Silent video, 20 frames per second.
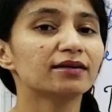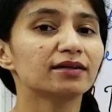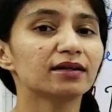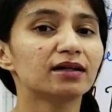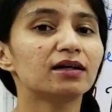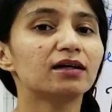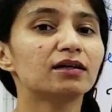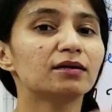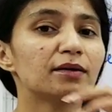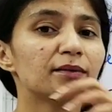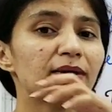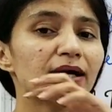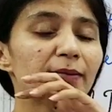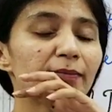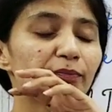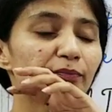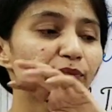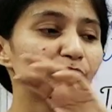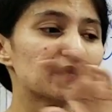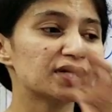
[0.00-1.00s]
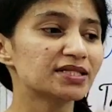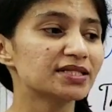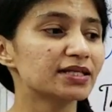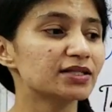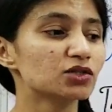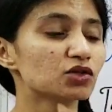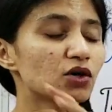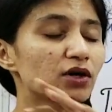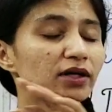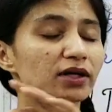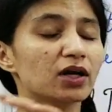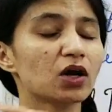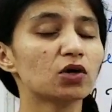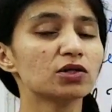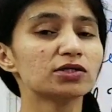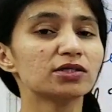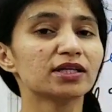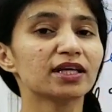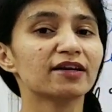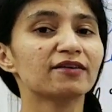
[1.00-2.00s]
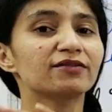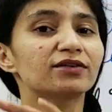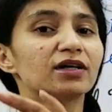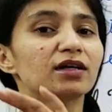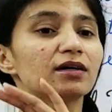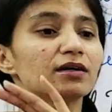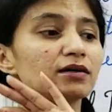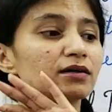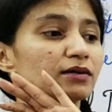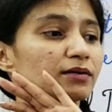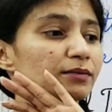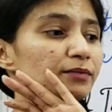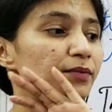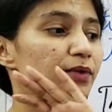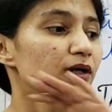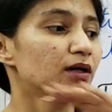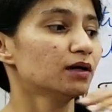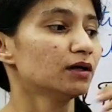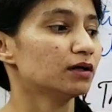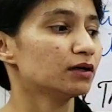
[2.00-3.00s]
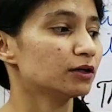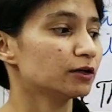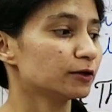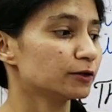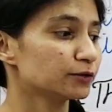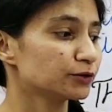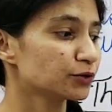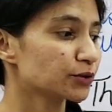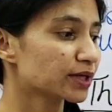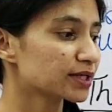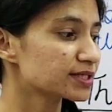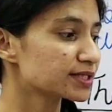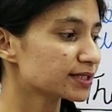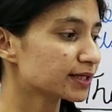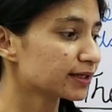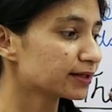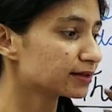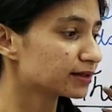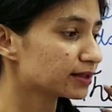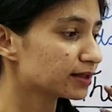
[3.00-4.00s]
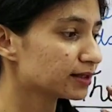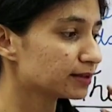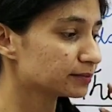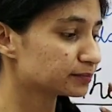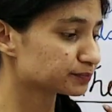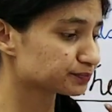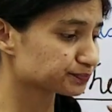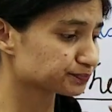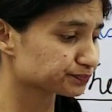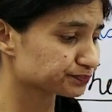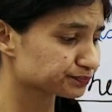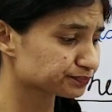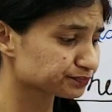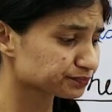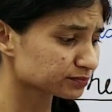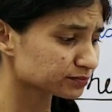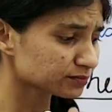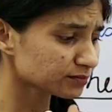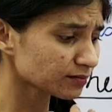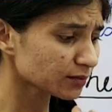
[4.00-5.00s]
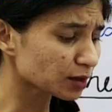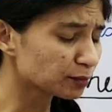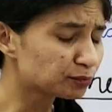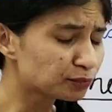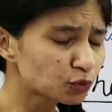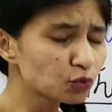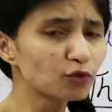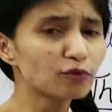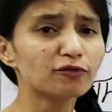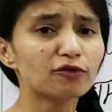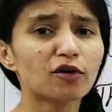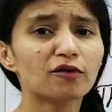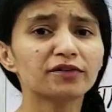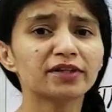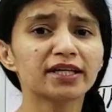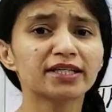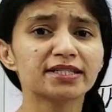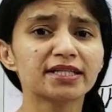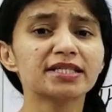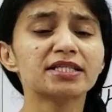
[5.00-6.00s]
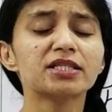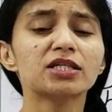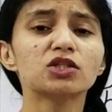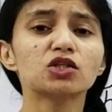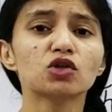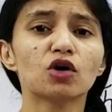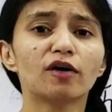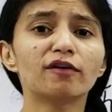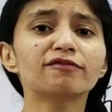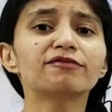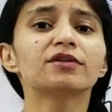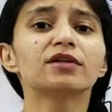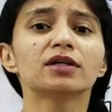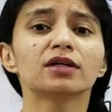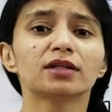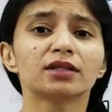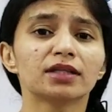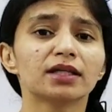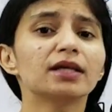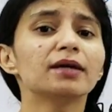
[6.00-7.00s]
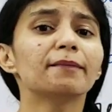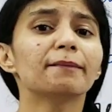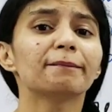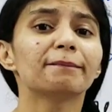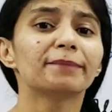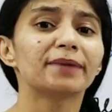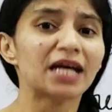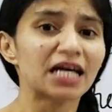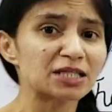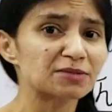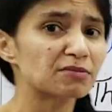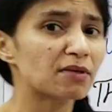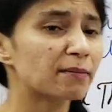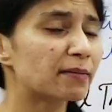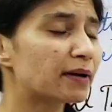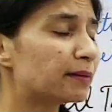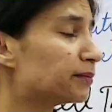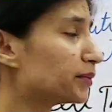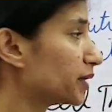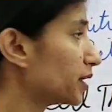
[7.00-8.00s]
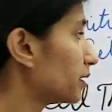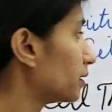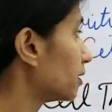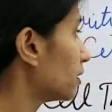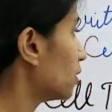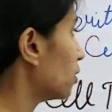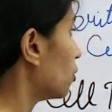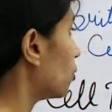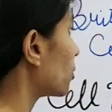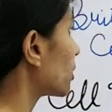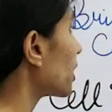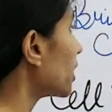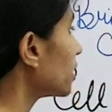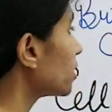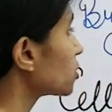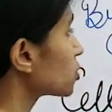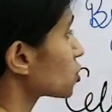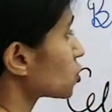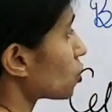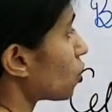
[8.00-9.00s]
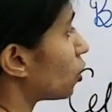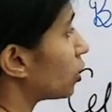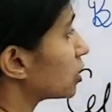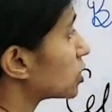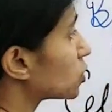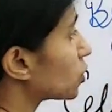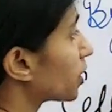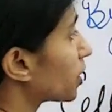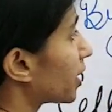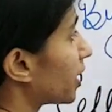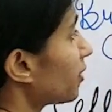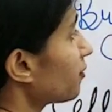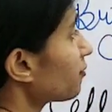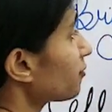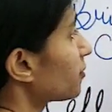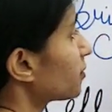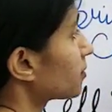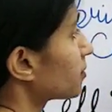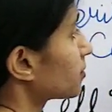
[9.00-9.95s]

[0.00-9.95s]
the presence, or he also gave the you can say the proof of the existence of the plasma membrane. Okay, so also gave